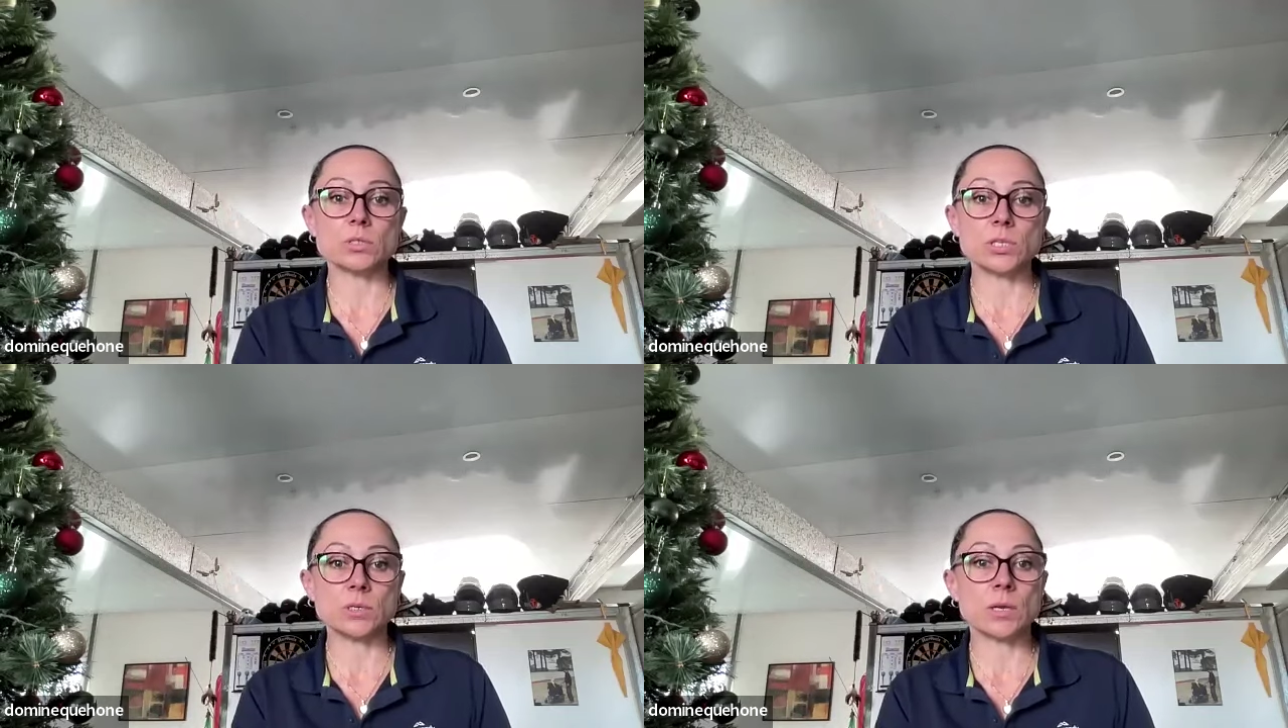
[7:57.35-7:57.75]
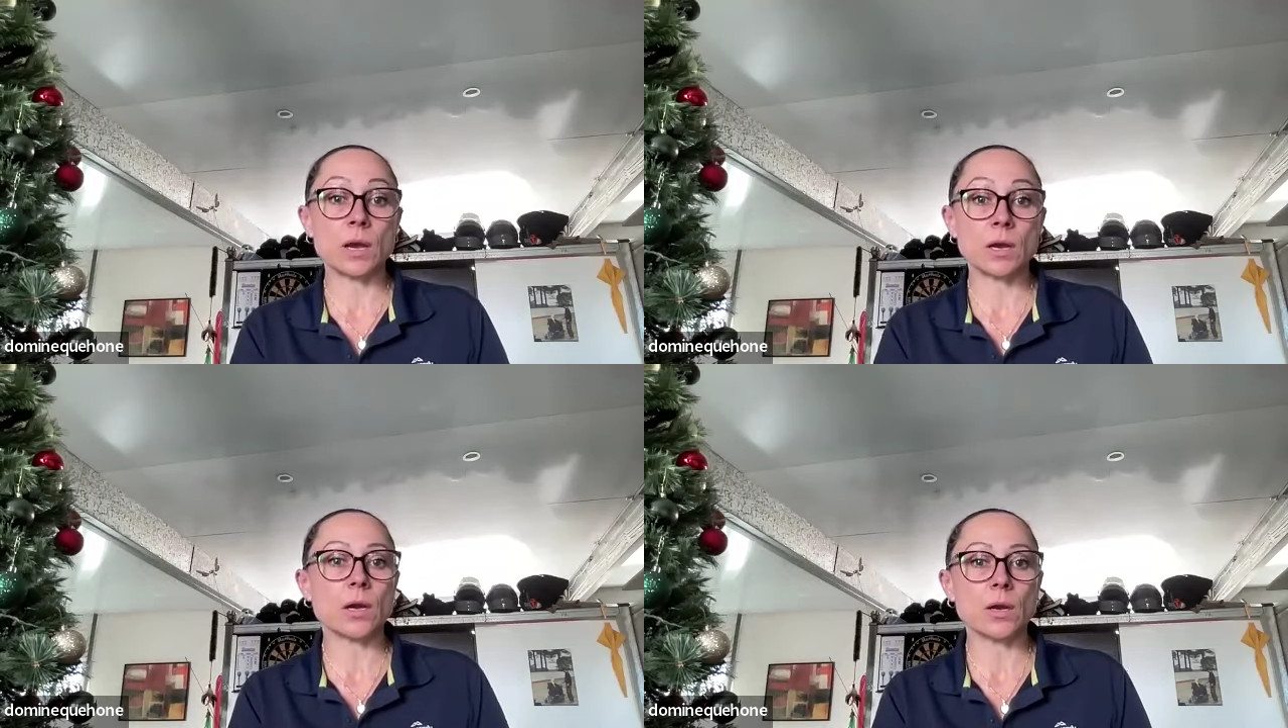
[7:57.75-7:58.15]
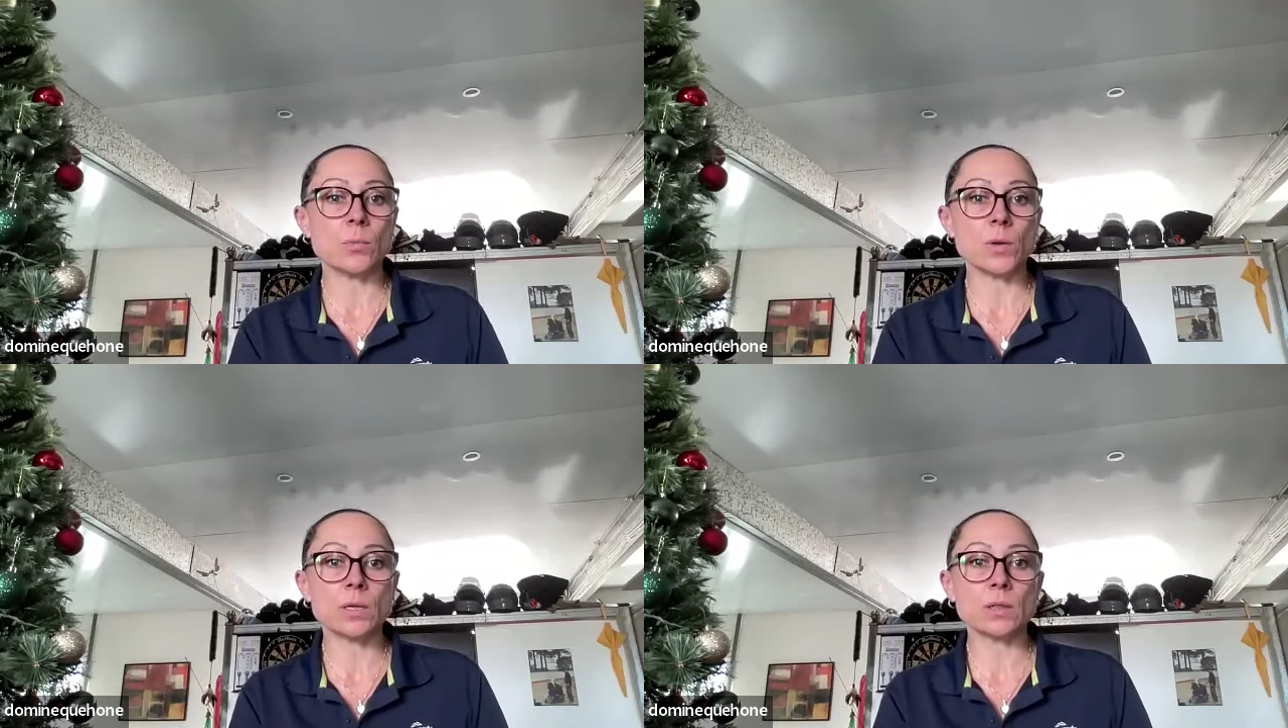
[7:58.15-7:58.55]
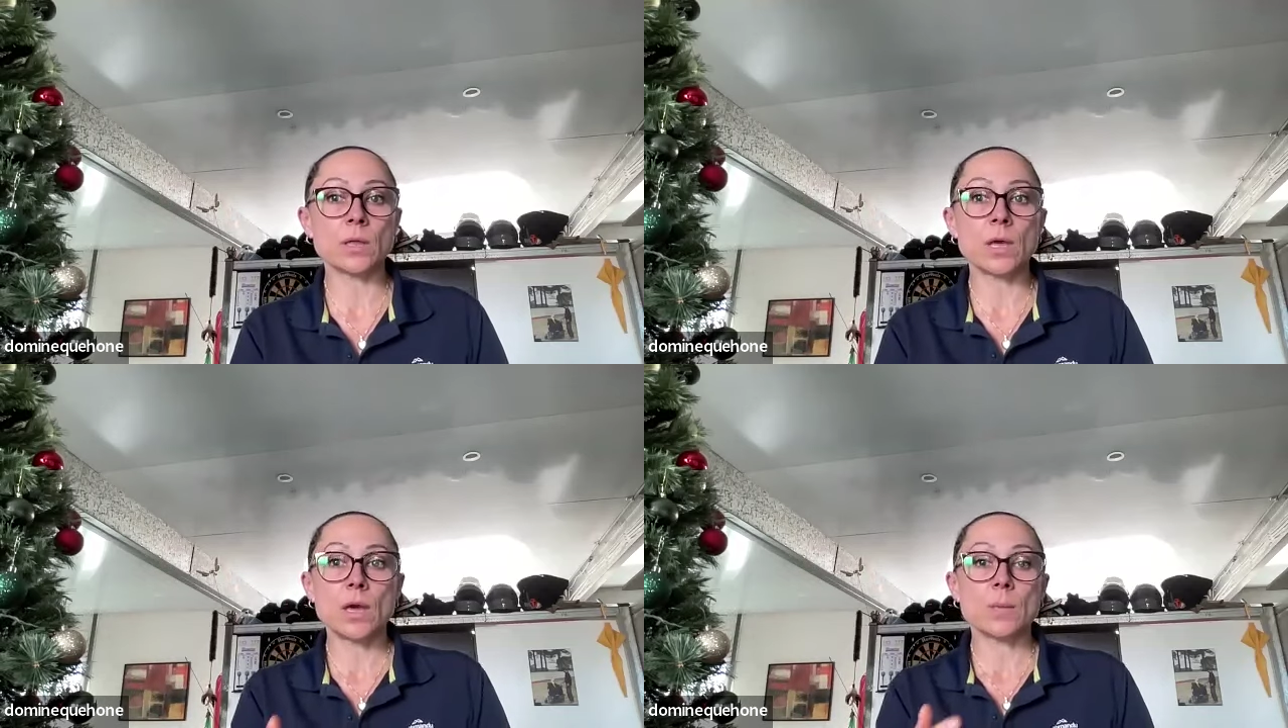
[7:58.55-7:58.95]
she can't cope with,
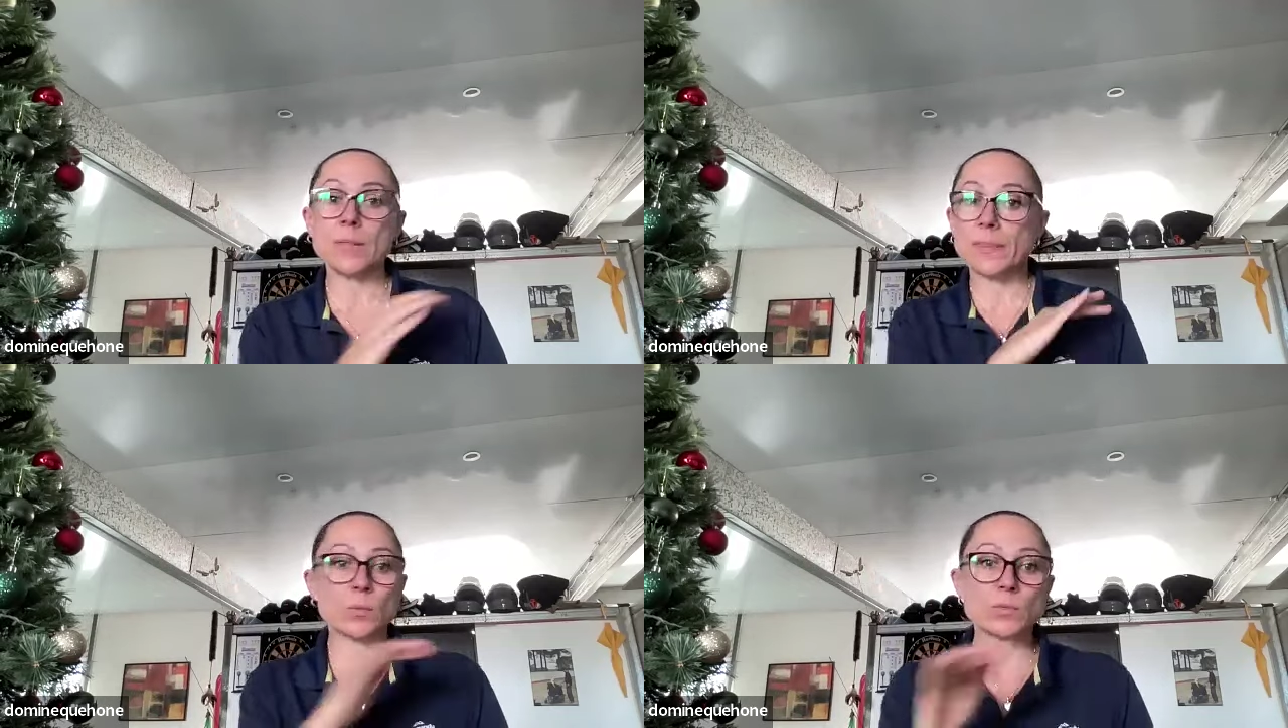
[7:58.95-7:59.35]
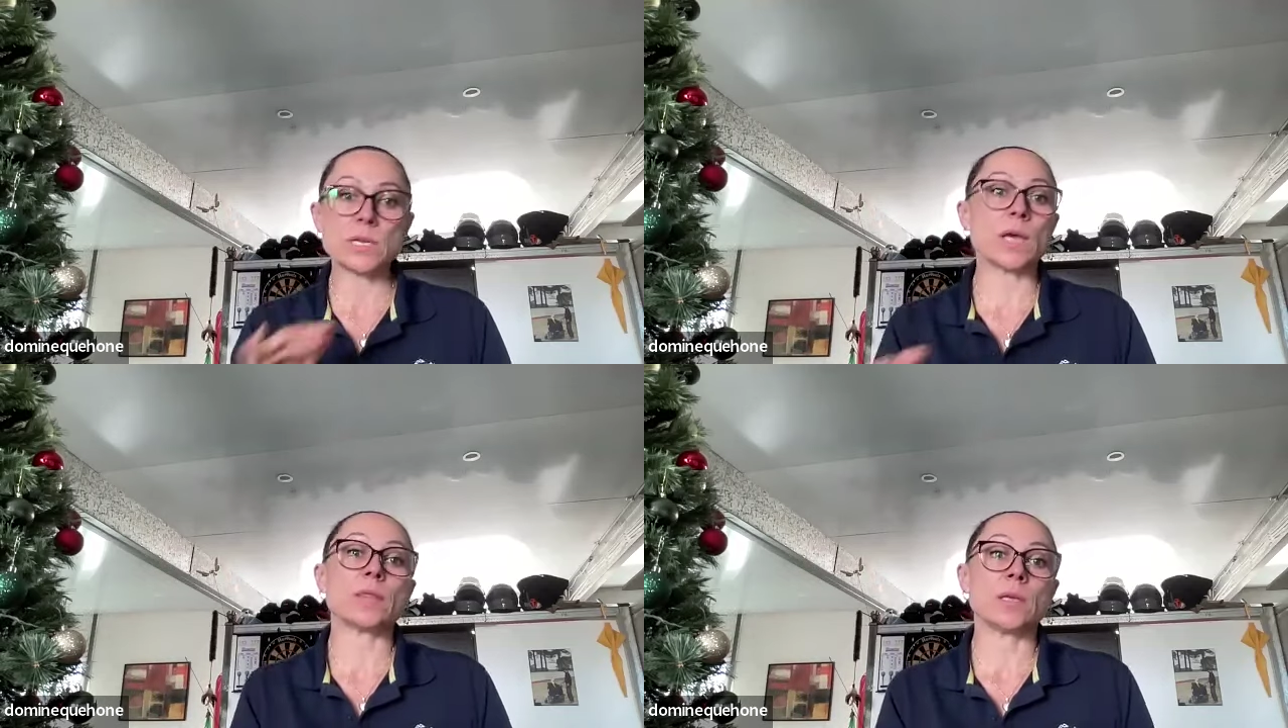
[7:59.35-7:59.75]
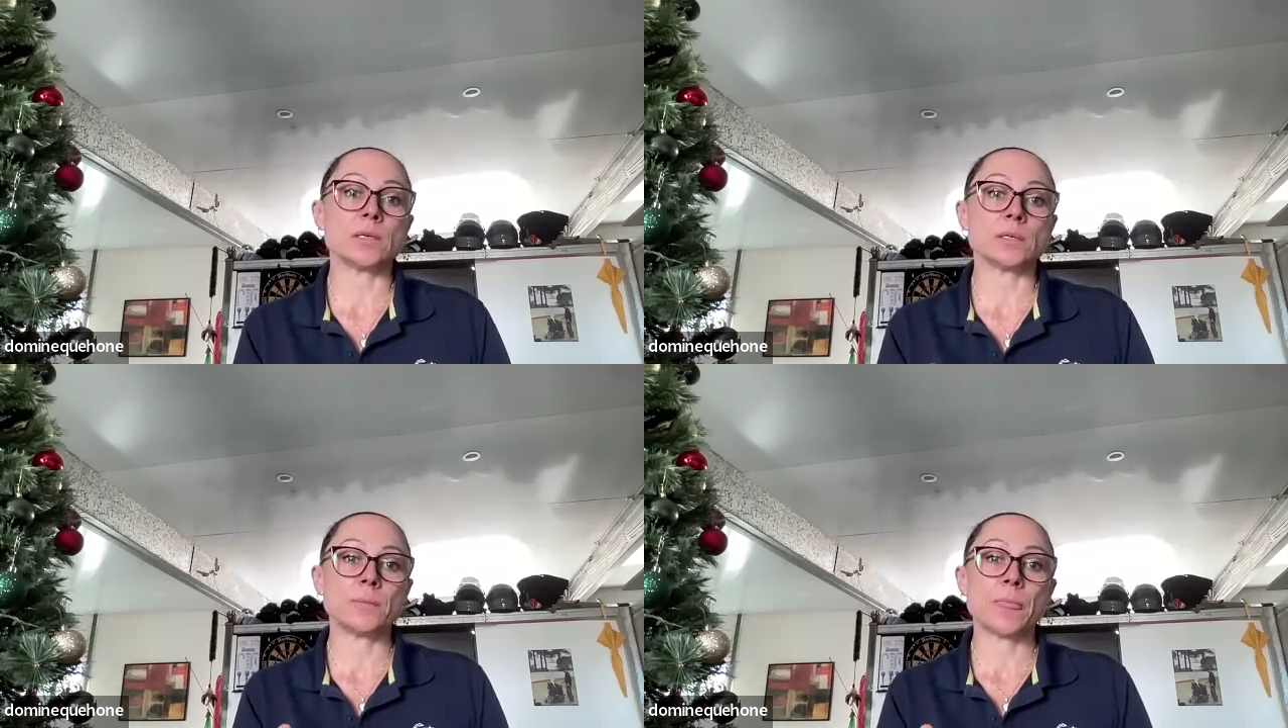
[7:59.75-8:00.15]
but there was nothing.